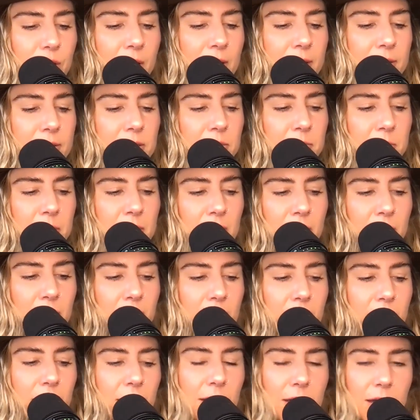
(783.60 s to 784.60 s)
asked me
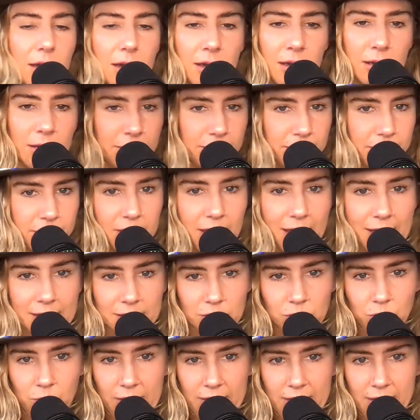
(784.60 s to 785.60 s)
um,
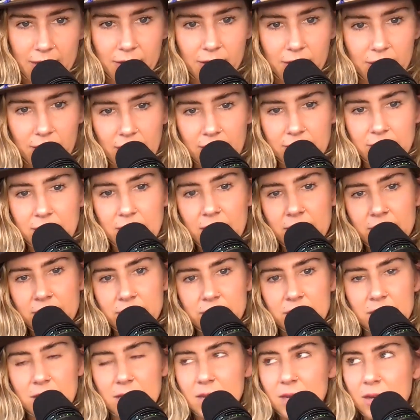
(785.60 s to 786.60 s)
last week at the end
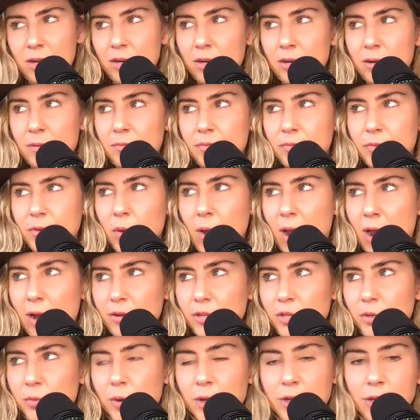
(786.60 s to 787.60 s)
of the year, how
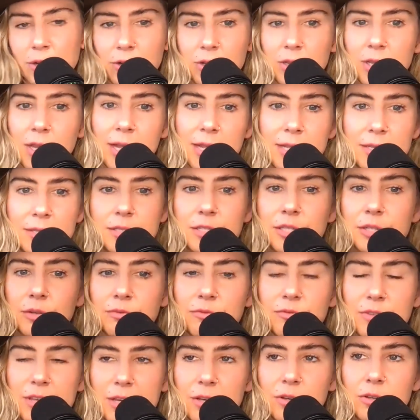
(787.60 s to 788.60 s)
do you want your clients to
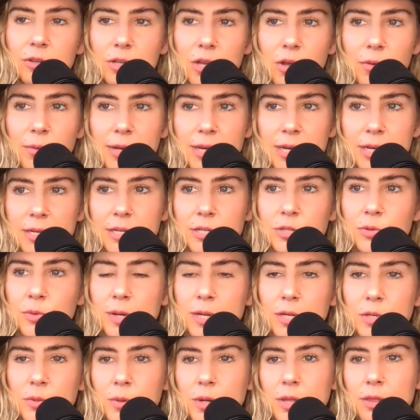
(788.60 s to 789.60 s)
feel going into
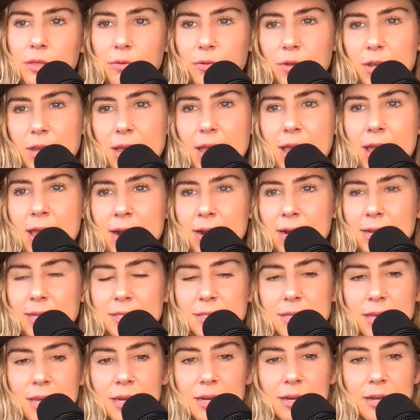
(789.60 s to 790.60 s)
2023? And I
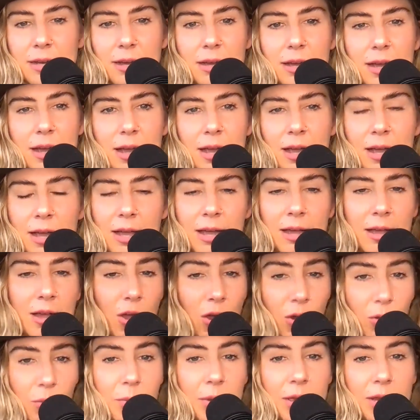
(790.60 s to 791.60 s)
said, uh,
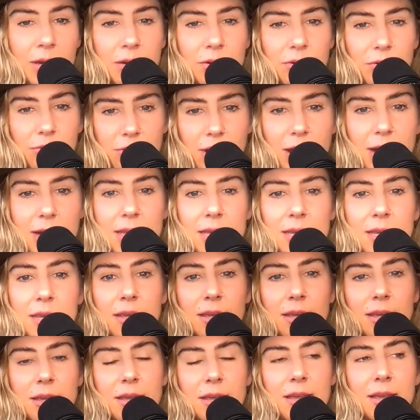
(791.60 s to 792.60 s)
open,
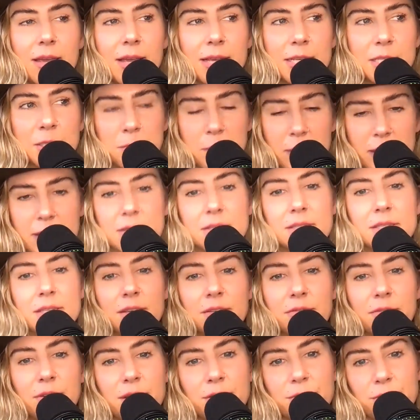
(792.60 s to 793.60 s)
ready,
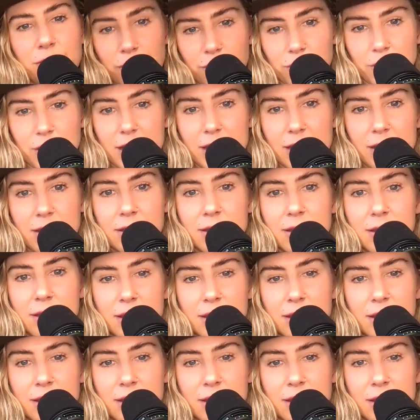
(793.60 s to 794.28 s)
expansive, and free.